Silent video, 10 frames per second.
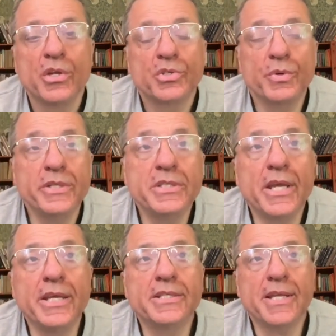
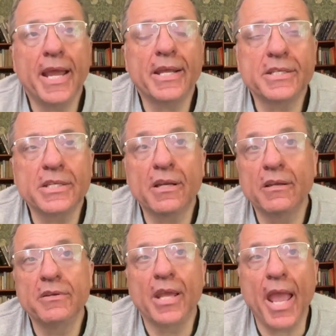28 tanks,
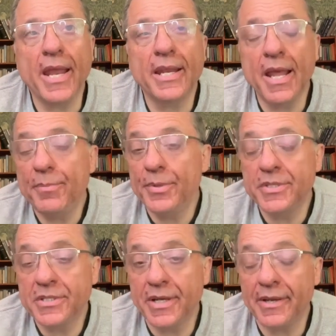including 8
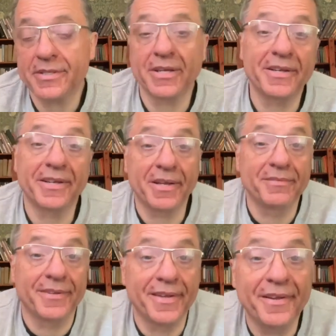Leopard tanks, I'm going to
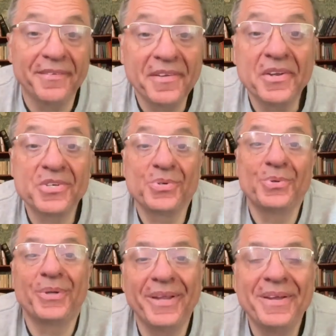come to that
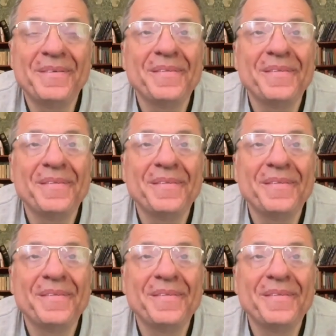shortly,